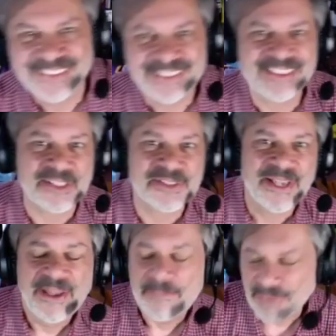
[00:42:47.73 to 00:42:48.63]
Yes,
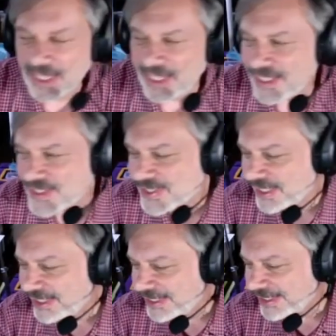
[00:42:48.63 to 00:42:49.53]
it is
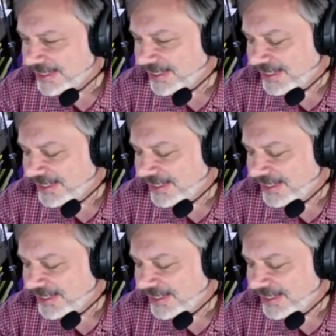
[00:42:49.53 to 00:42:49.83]
a